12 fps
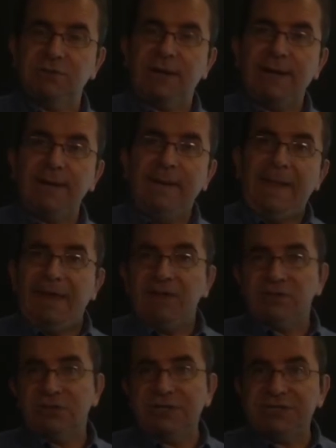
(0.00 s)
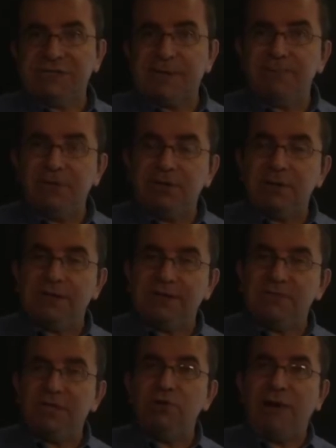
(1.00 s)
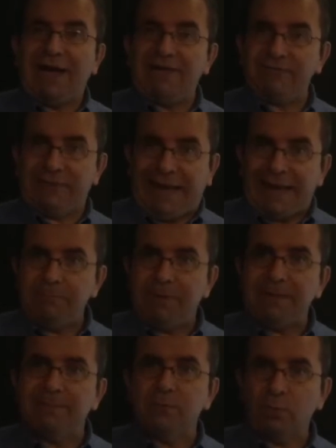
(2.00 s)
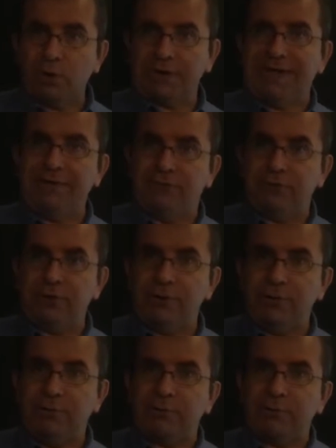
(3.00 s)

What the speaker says: Okay, so let's say you have 10 people working for you.